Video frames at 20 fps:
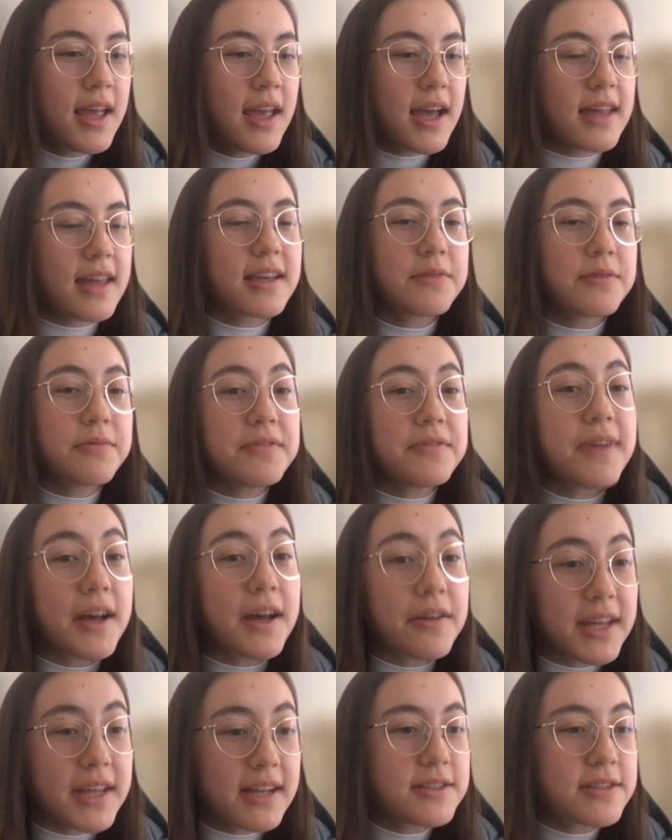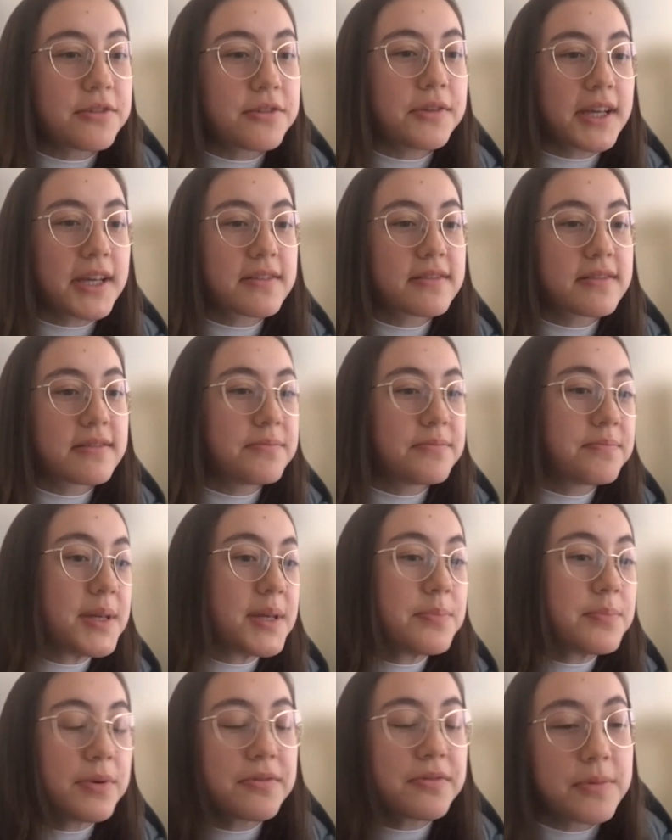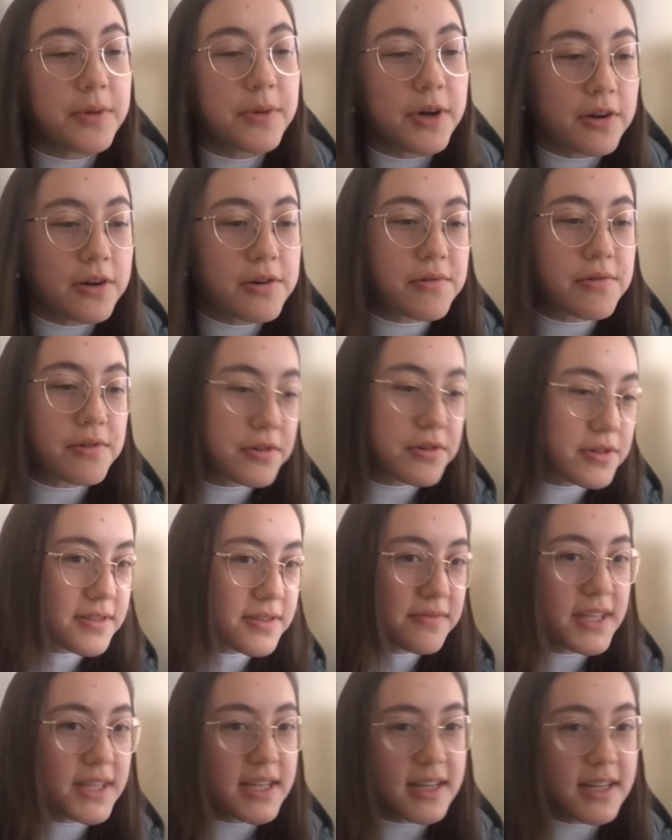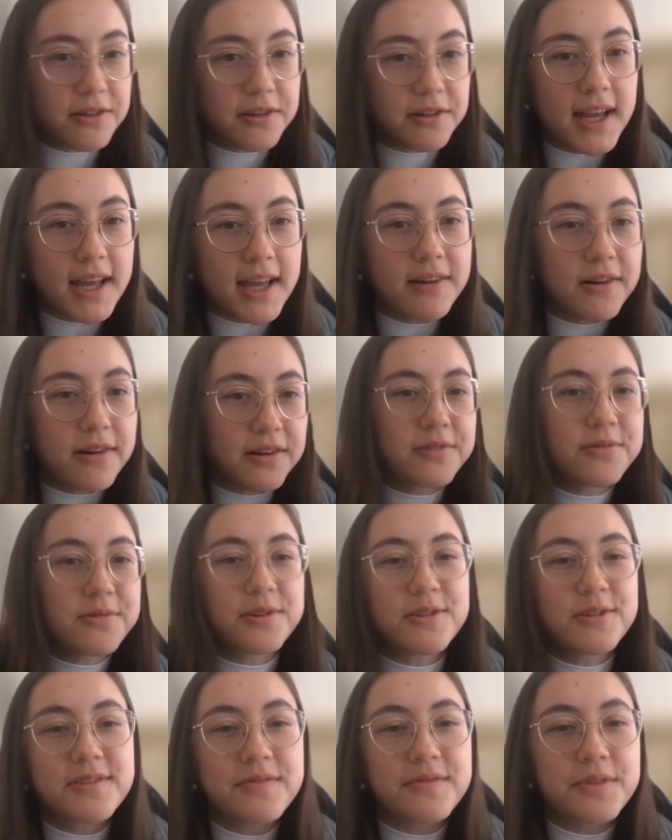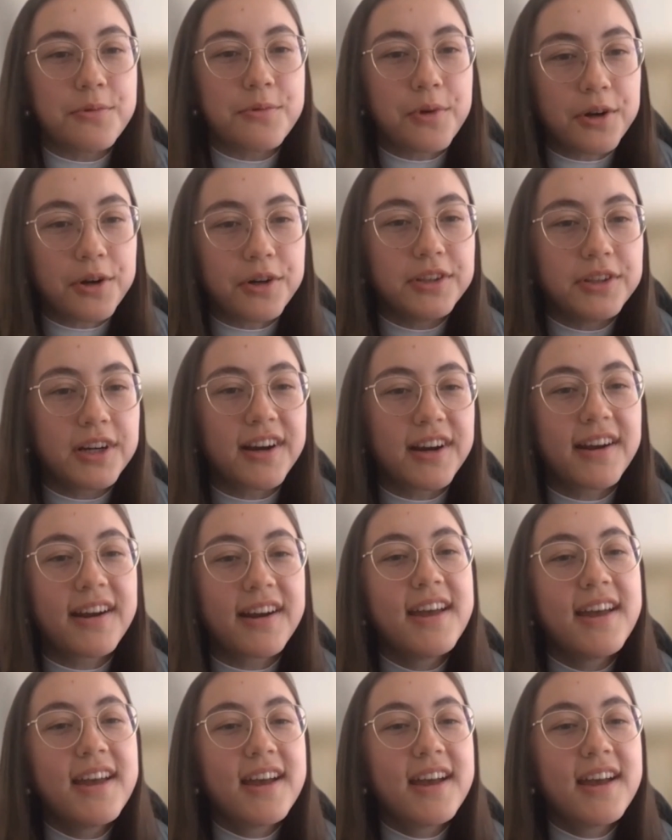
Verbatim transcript: I think we found that too, like people from all corners of the internet, all corners of the world are